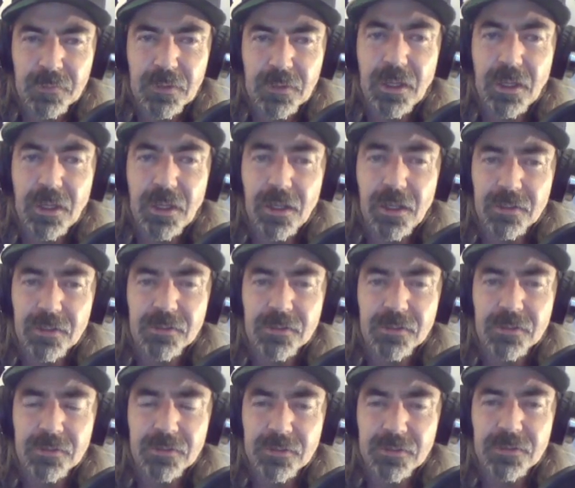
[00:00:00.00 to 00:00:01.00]

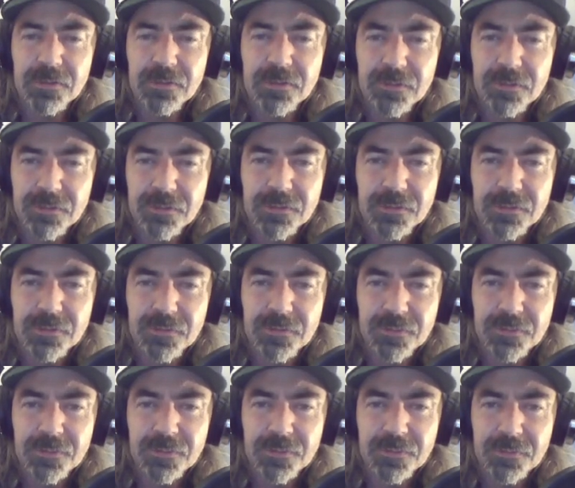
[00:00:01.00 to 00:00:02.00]

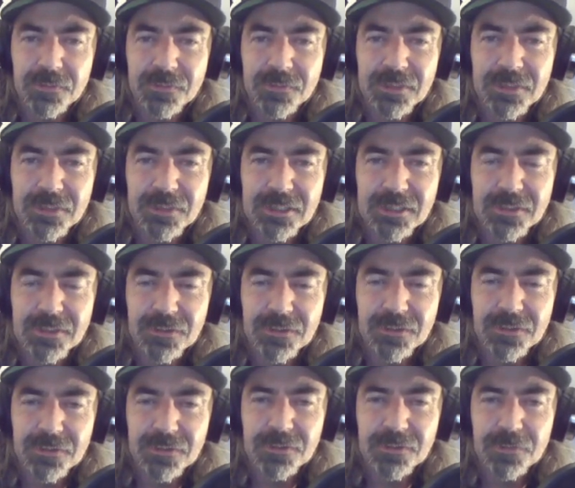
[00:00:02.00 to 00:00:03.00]

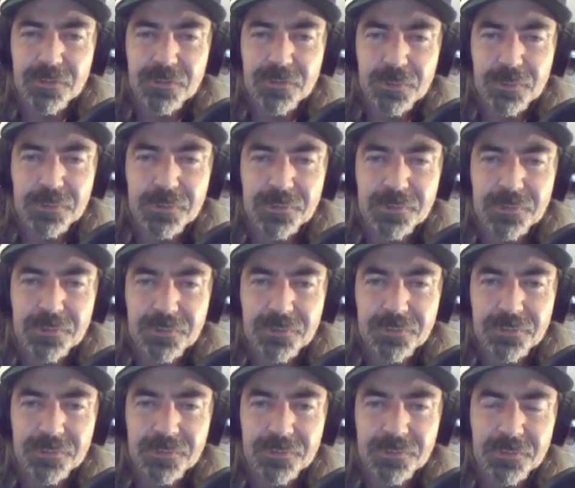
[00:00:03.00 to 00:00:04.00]

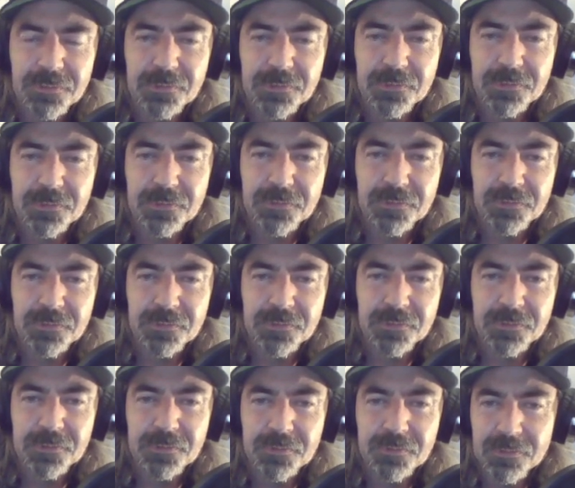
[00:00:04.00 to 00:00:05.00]

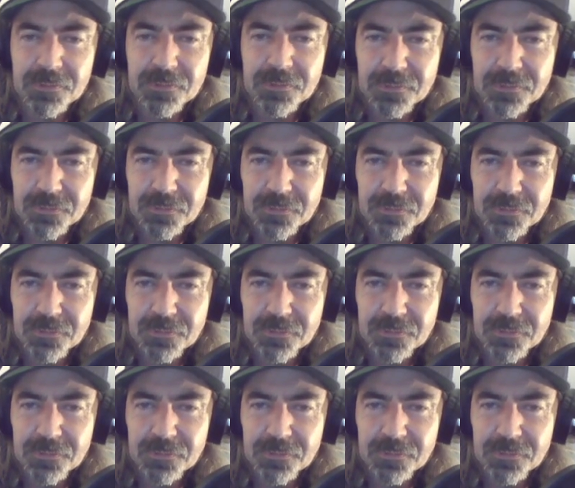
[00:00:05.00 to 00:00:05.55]
(not speaking)